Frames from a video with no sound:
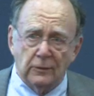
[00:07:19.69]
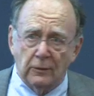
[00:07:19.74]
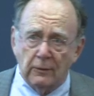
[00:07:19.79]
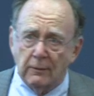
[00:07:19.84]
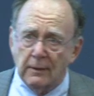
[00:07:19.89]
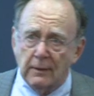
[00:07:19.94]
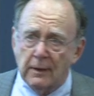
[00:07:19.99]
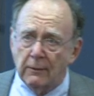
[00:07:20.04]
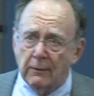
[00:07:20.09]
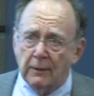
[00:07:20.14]

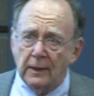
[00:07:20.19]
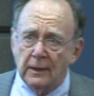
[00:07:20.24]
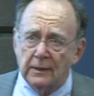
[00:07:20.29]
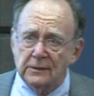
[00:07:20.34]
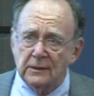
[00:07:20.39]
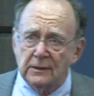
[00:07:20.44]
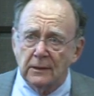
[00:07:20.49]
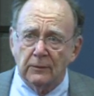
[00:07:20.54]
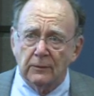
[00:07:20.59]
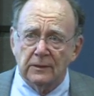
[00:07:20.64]
or RNA
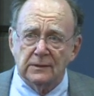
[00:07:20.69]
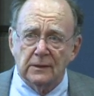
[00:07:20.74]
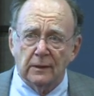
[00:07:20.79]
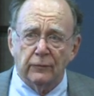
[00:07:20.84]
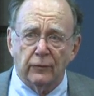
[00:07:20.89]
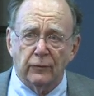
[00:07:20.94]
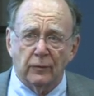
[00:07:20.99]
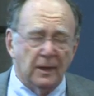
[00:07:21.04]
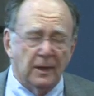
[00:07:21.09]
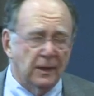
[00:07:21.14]
sequence
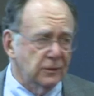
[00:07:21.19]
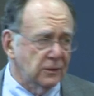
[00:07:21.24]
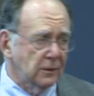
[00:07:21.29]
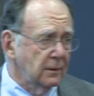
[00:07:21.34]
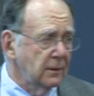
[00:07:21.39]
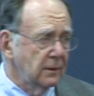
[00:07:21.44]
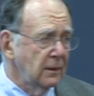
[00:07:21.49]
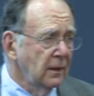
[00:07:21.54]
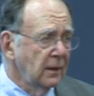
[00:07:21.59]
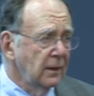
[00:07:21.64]

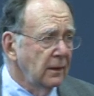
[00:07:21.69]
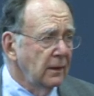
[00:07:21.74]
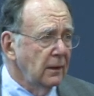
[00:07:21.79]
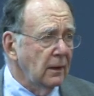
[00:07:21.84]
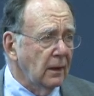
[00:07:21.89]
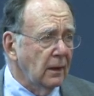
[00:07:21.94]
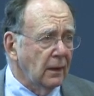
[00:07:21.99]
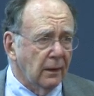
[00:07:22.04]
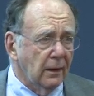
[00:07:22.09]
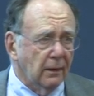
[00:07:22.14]
information
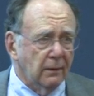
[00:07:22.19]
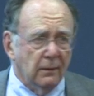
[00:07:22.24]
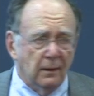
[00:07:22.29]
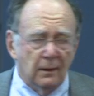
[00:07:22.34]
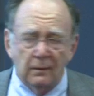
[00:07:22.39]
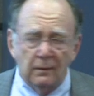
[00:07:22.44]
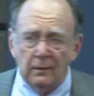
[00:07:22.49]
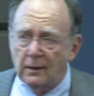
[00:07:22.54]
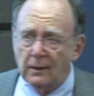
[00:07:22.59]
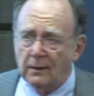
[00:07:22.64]

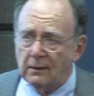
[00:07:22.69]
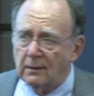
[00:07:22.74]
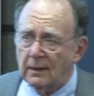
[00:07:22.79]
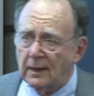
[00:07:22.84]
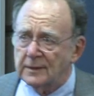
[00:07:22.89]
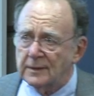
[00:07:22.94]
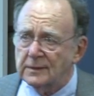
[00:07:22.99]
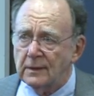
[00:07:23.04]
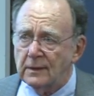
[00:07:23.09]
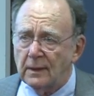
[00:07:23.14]
in the
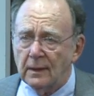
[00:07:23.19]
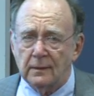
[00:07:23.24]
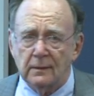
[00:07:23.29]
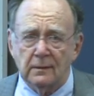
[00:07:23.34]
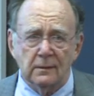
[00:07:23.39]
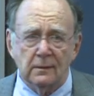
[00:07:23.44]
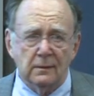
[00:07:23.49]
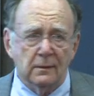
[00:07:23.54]
extant